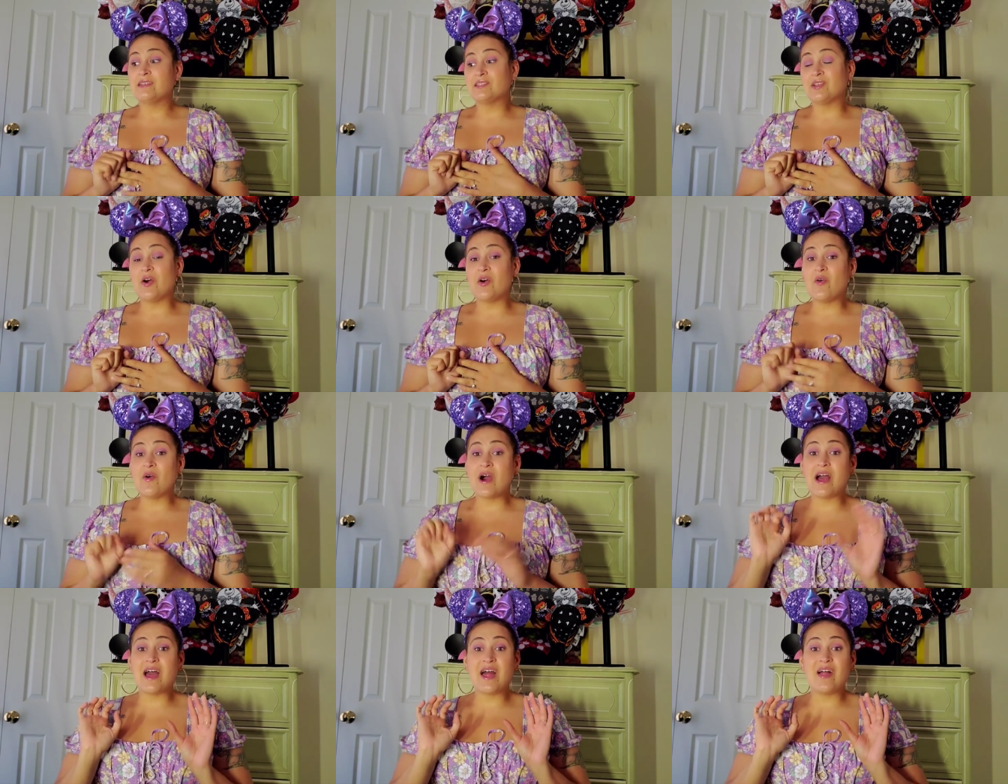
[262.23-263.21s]
So
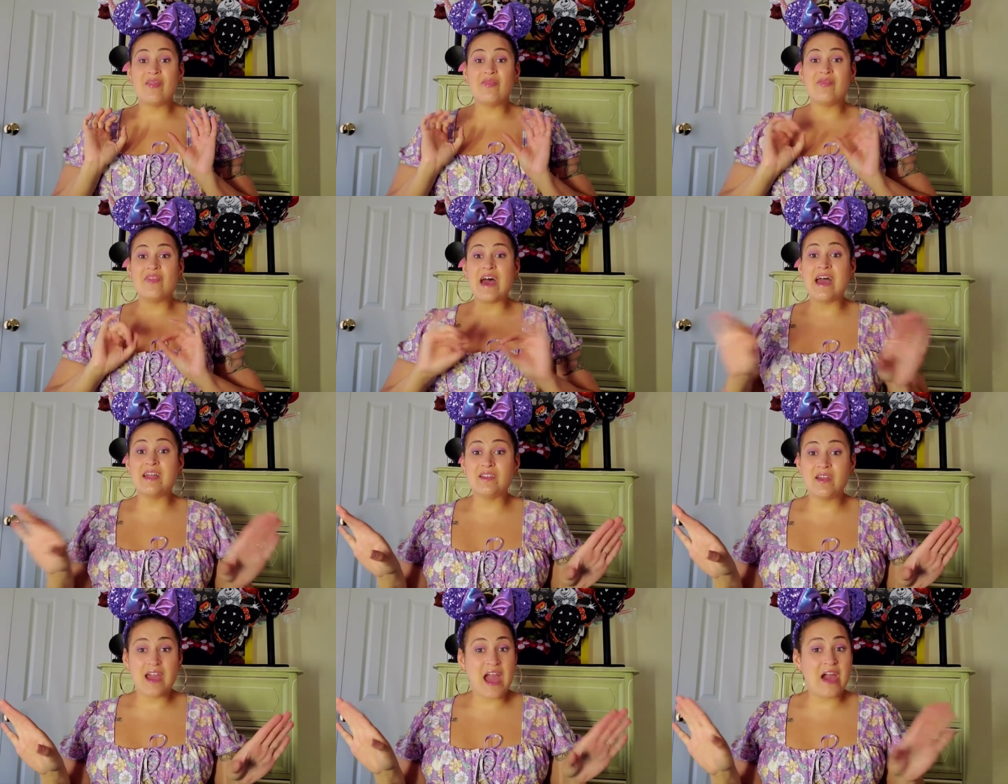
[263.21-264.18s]
that
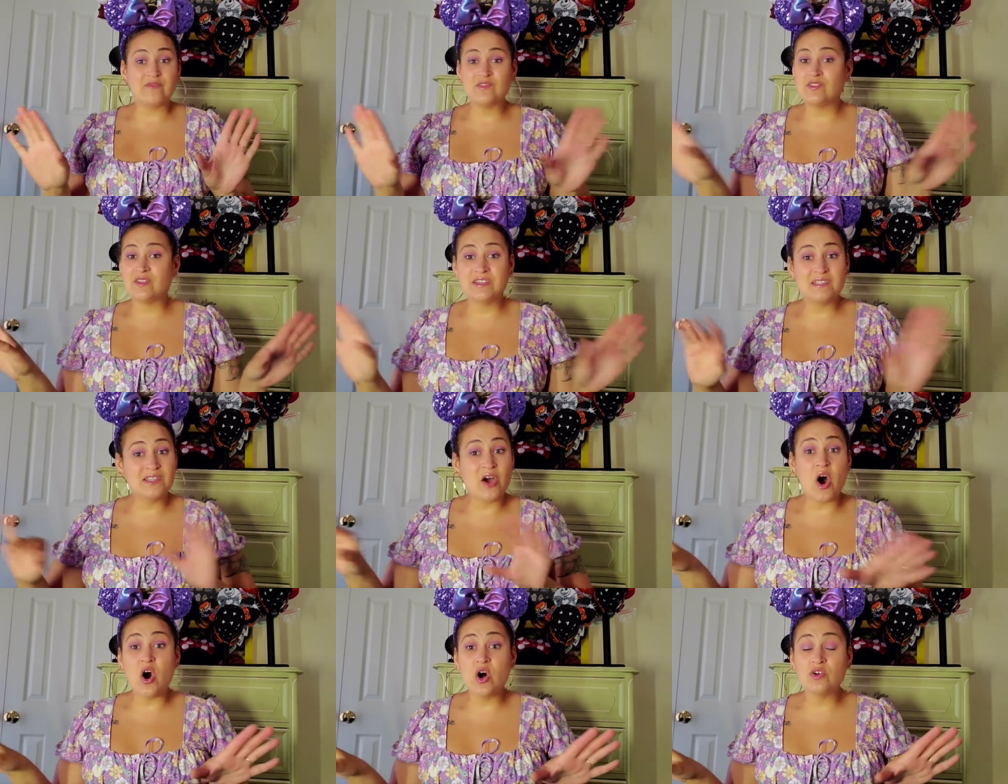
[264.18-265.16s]
after this
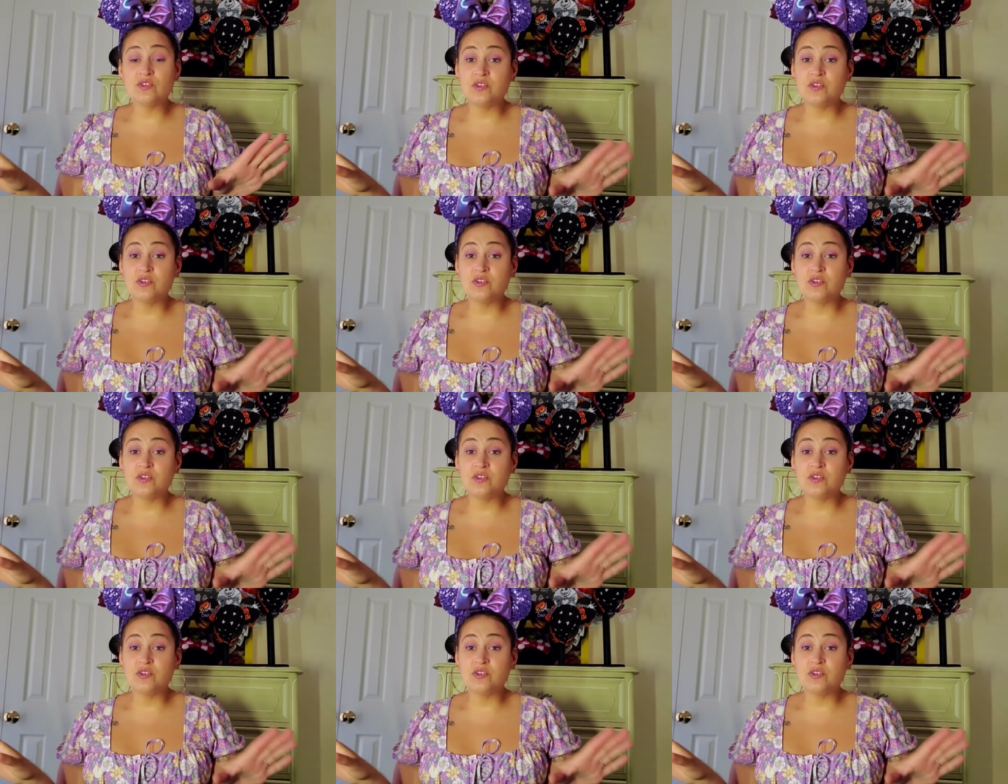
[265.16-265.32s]
haul,